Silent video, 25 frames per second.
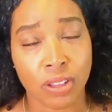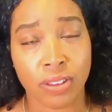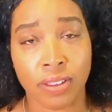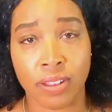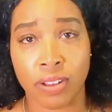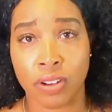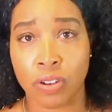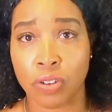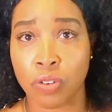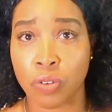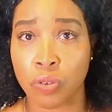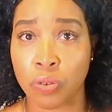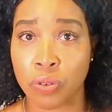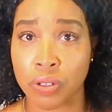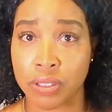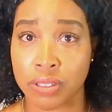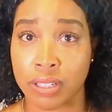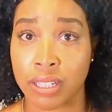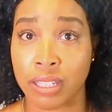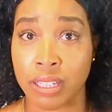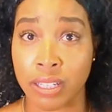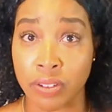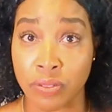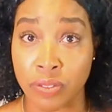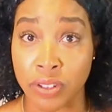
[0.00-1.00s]
they're going
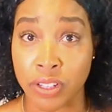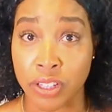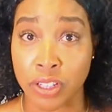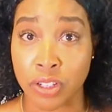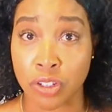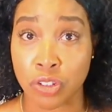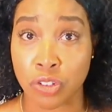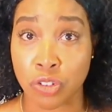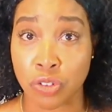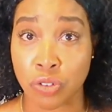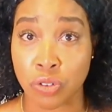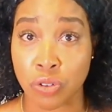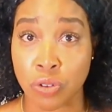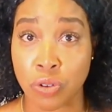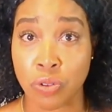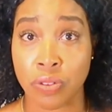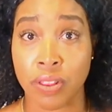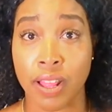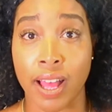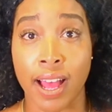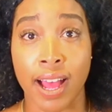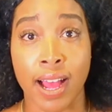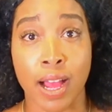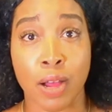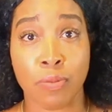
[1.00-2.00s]
to live in their
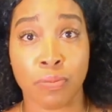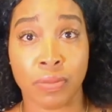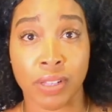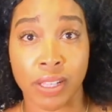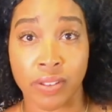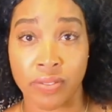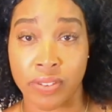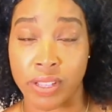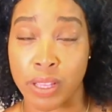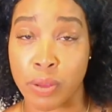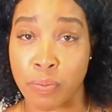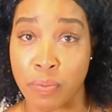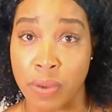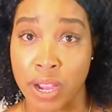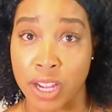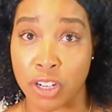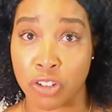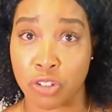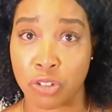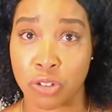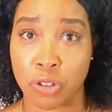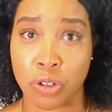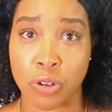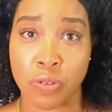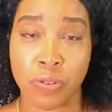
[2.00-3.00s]
truth i'm living in my
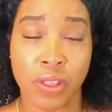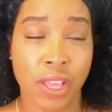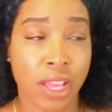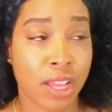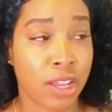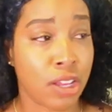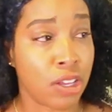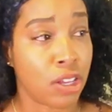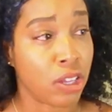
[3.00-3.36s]
truth